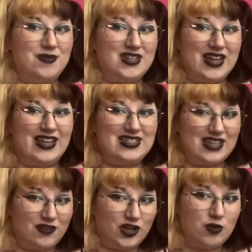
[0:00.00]
They tell us they
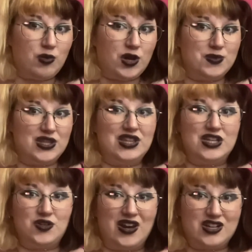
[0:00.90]
have a coupon, but then they
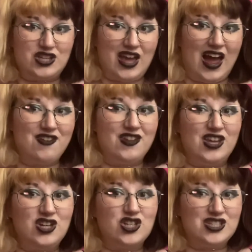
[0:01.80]
don't actually have it.
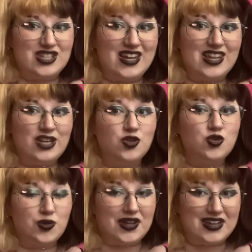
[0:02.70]
They just say they do
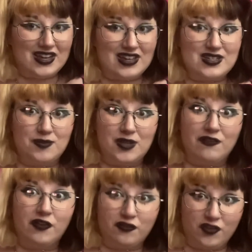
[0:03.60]
so they can get something
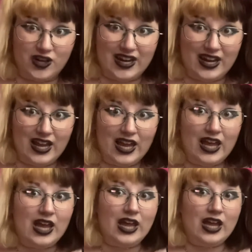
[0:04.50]
for free.
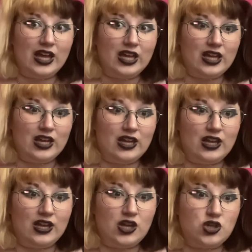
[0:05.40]

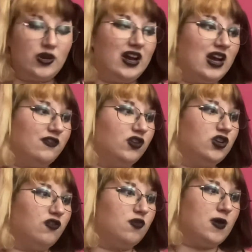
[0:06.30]
So I kind of looked
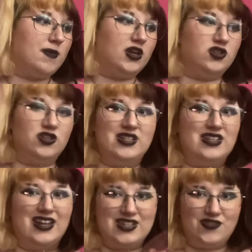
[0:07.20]
over at my manager. He's
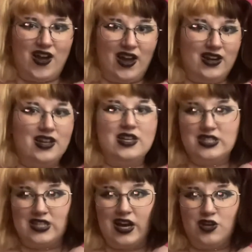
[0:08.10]
like, it's fine.
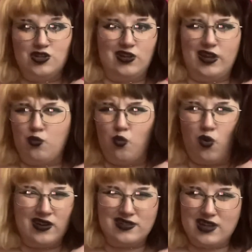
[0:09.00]
Sliders are like
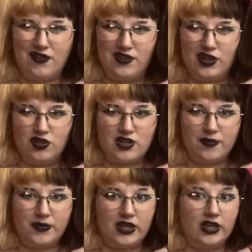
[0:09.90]
$1.70 or
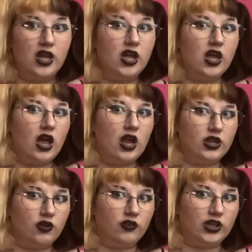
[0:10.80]
something.
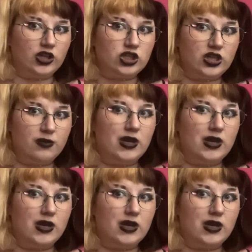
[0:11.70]
They're really cheap.